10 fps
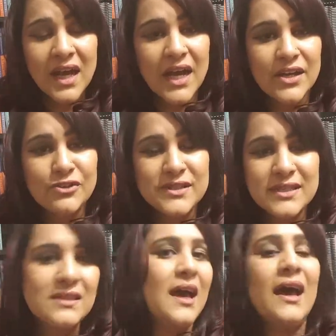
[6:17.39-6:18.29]
I don't
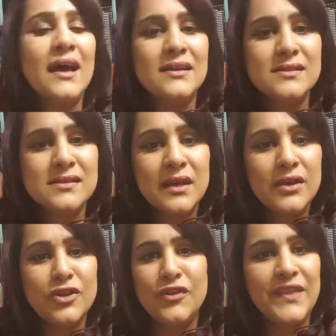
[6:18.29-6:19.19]
see that as,
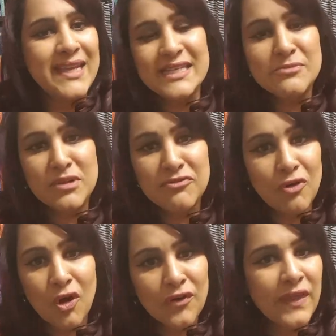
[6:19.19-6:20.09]
you know, they did me
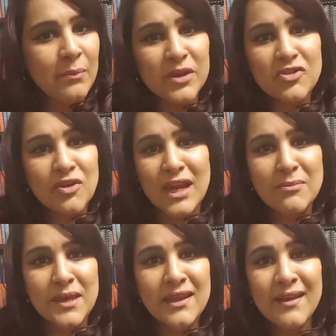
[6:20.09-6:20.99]
wrong, they betrayed
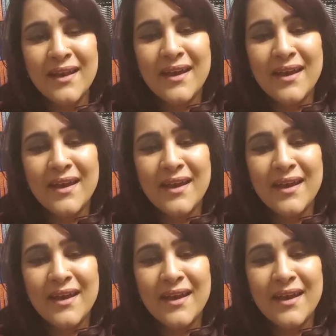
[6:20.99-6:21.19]
me.